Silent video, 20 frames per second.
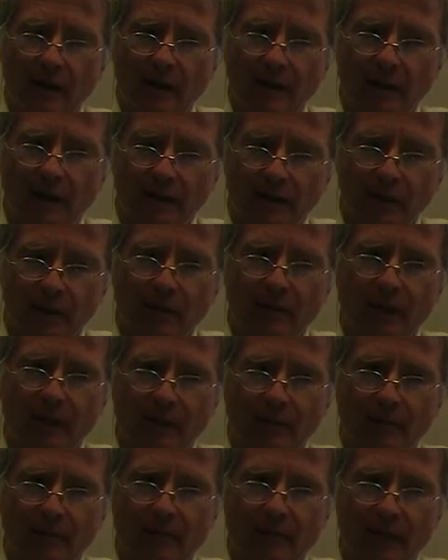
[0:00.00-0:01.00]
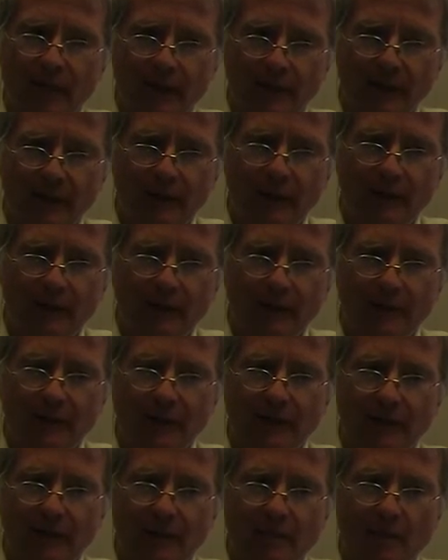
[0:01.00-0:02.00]
it still may make a
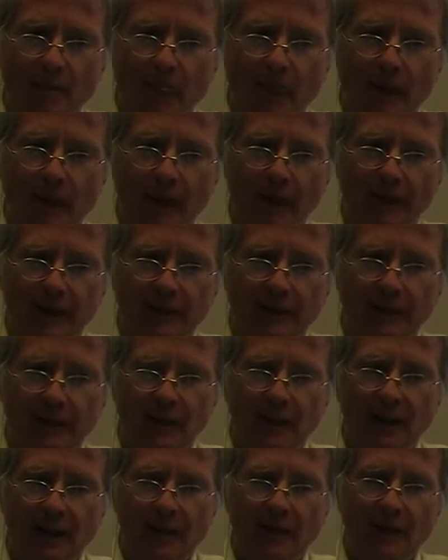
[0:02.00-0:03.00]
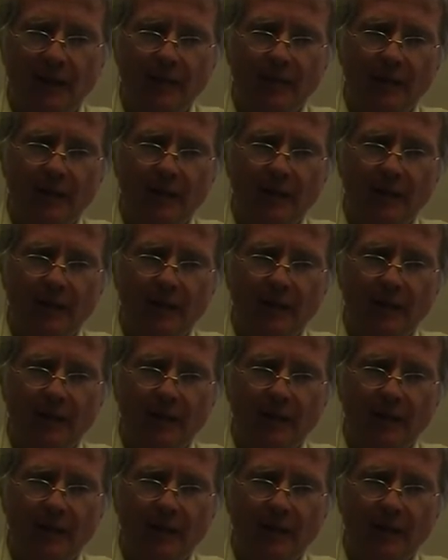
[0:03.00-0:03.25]
difference. Let's say